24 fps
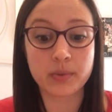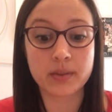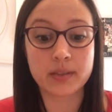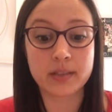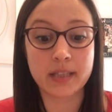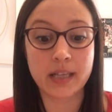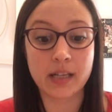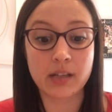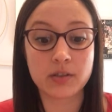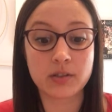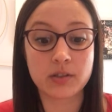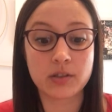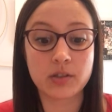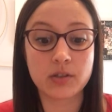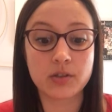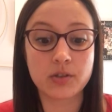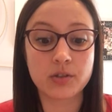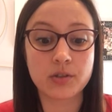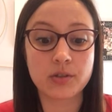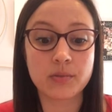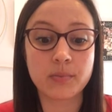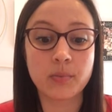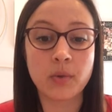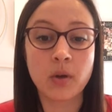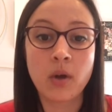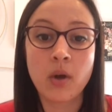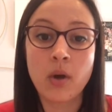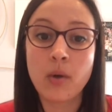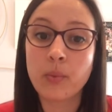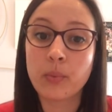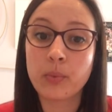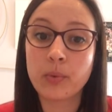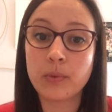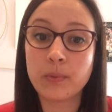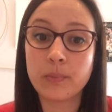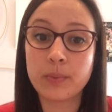with Down syndrome
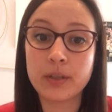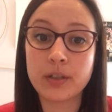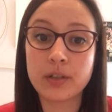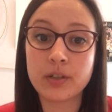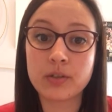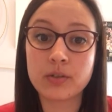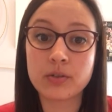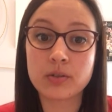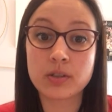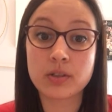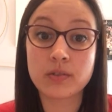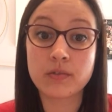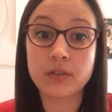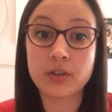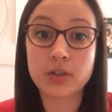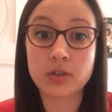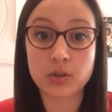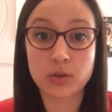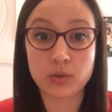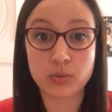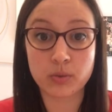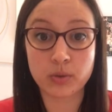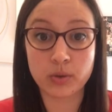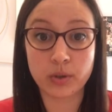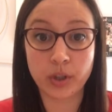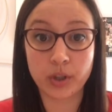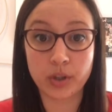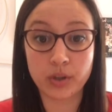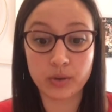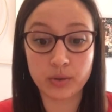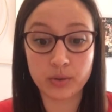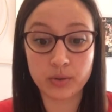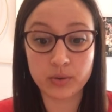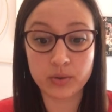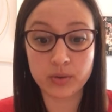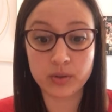would be to use visual
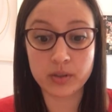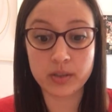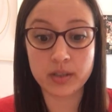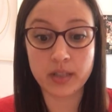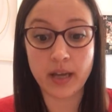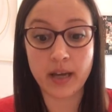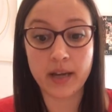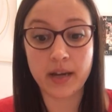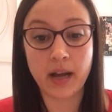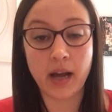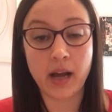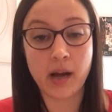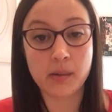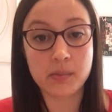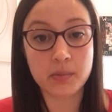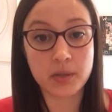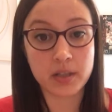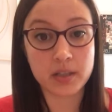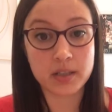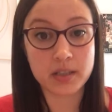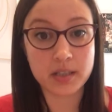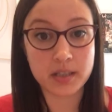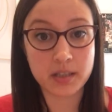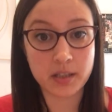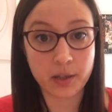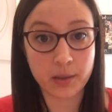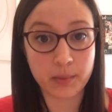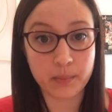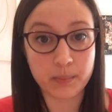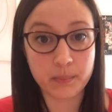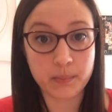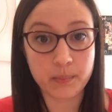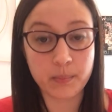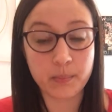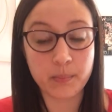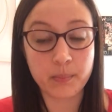cues and objects to
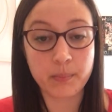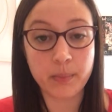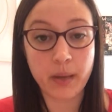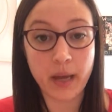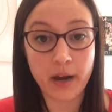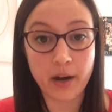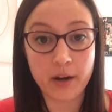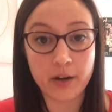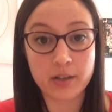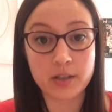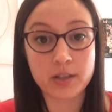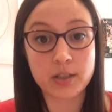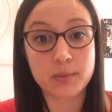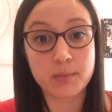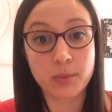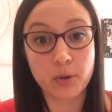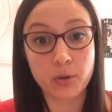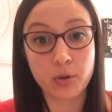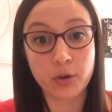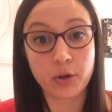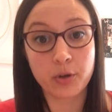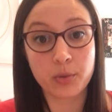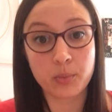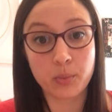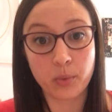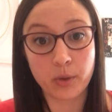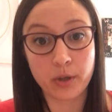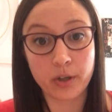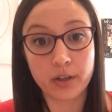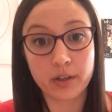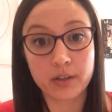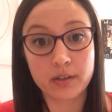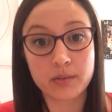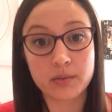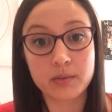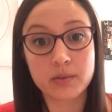pair spoken
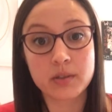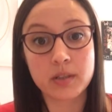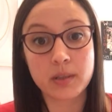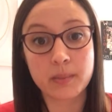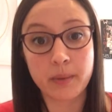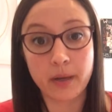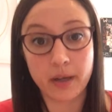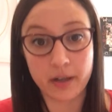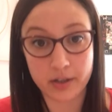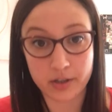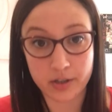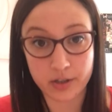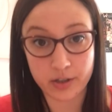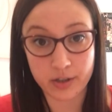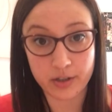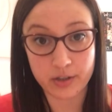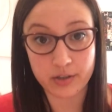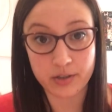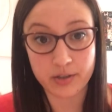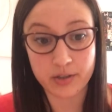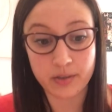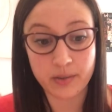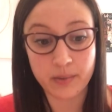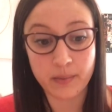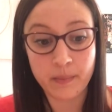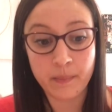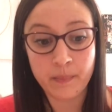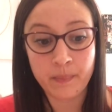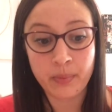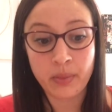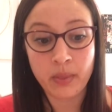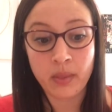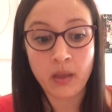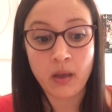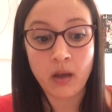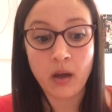word to pictures.
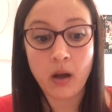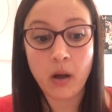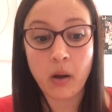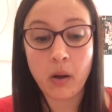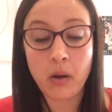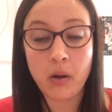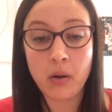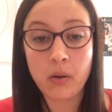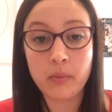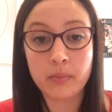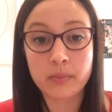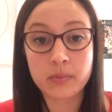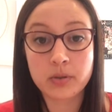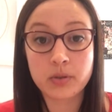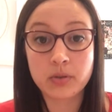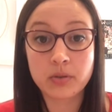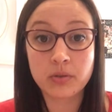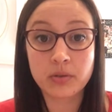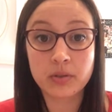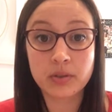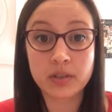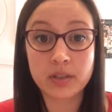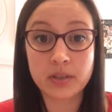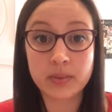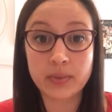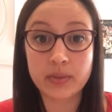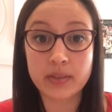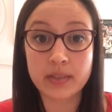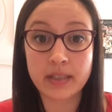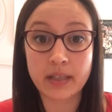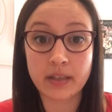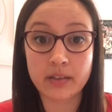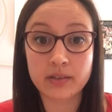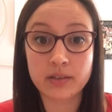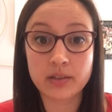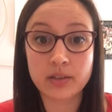Students with
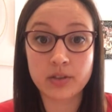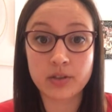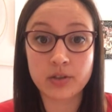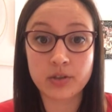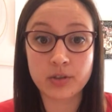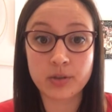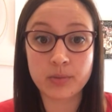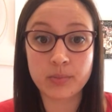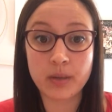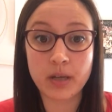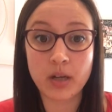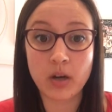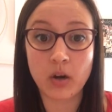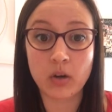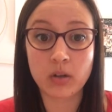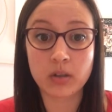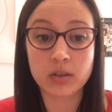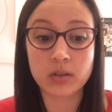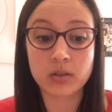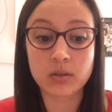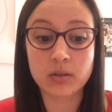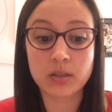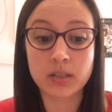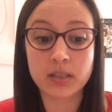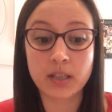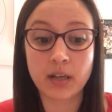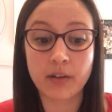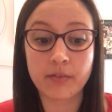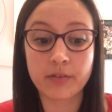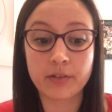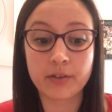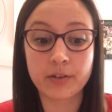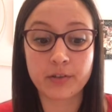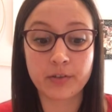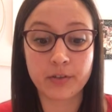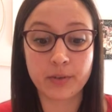Down syndrome may also
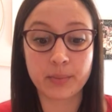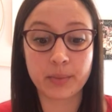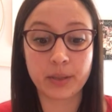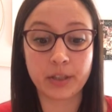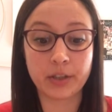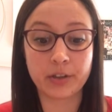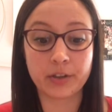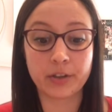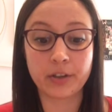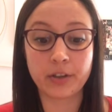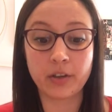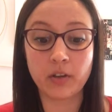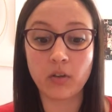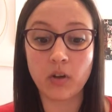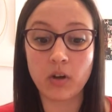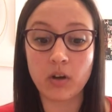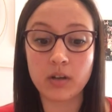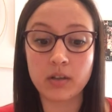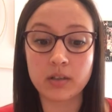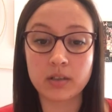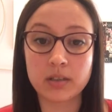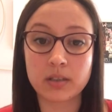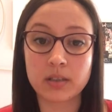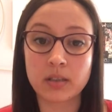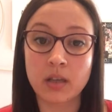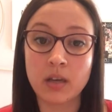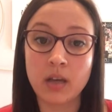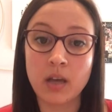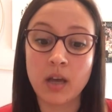suffer from hearing loss.